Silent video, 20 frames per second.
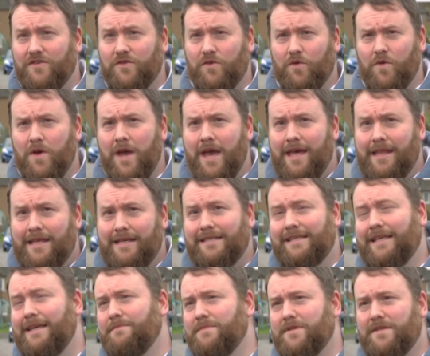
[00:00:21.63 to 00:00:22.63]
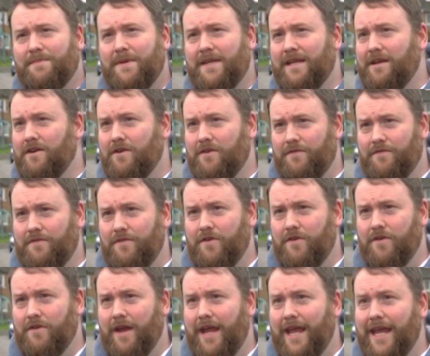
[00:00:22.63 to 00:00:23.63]
So this scheme has been here
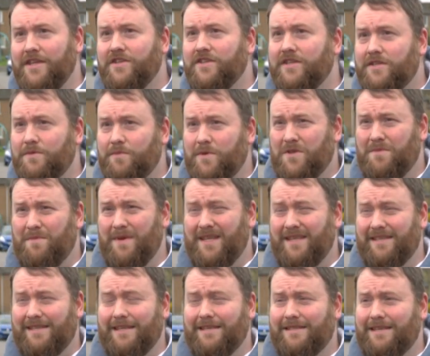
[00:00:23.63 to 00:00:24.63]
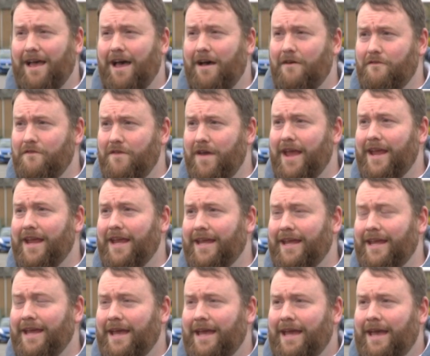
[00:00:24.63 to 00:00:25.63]
for ages, which means it's a very